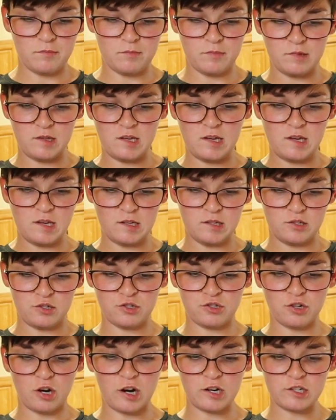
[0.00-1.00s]
the
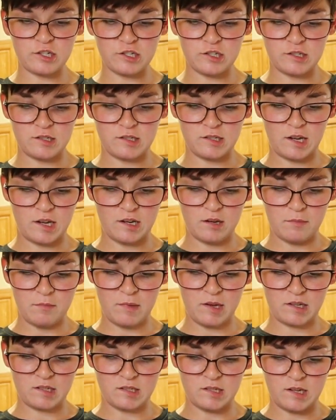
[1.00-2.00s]
instructions say to
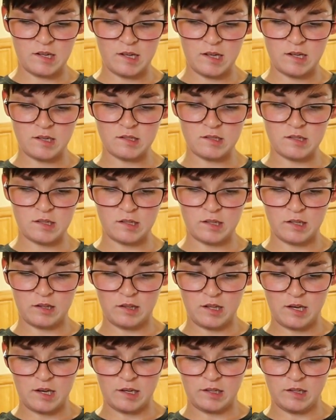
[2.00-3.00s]
mix it into the
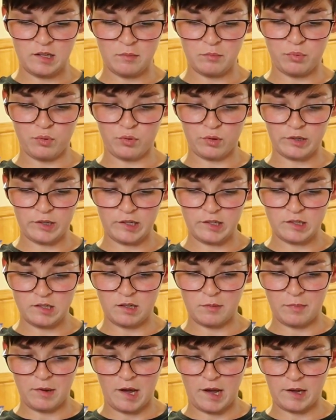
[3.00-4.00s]
thing and then pour it into
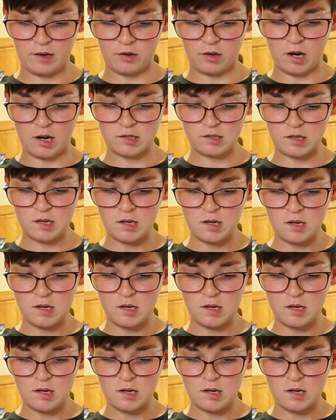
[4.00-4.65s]
the pie crust.